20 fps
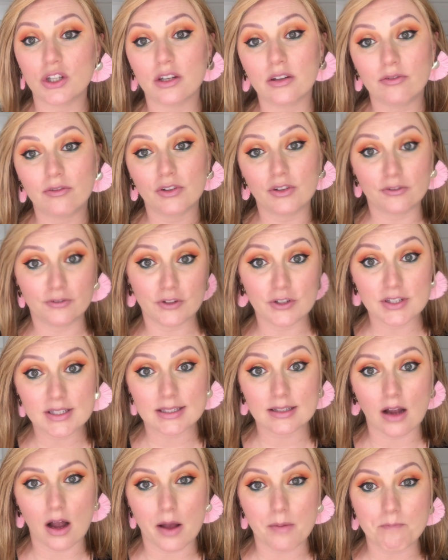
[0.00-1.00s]
it for the
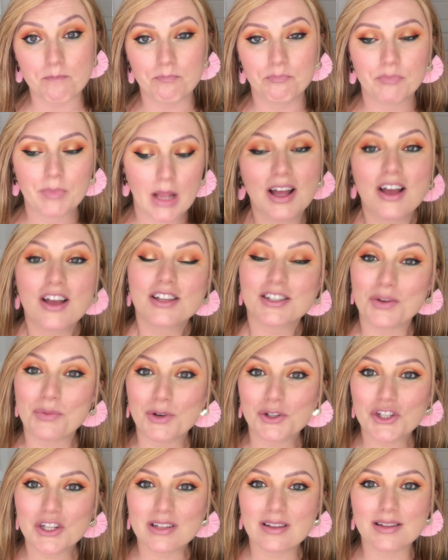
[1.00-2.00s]
first time. So
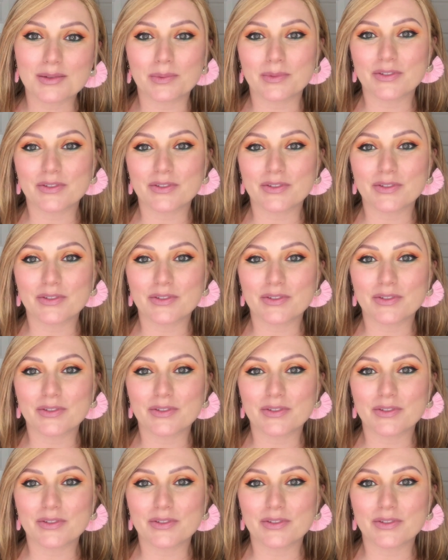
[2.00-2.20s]
washing this